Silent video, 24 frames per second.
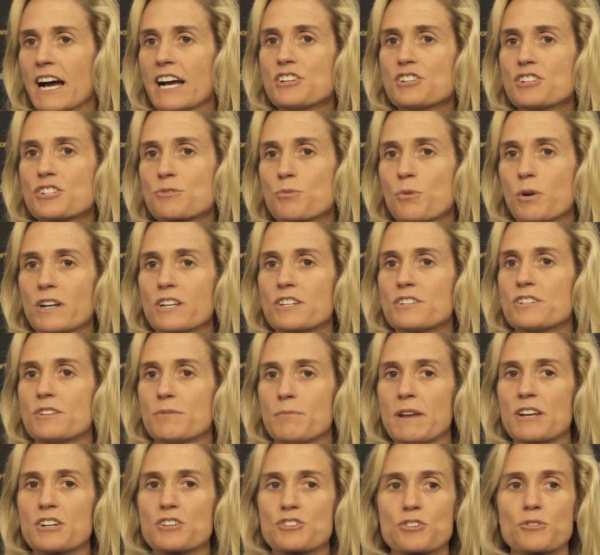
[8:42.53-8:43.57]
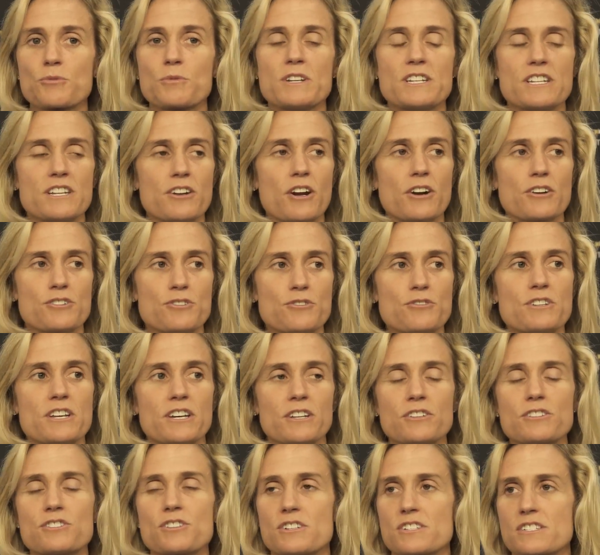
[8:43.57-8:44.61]
I just wanted to make sure we did our due
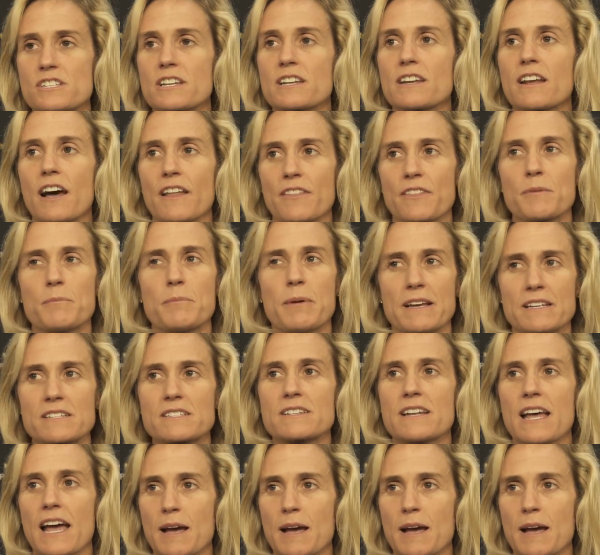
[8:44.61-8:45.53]
diligence and got the best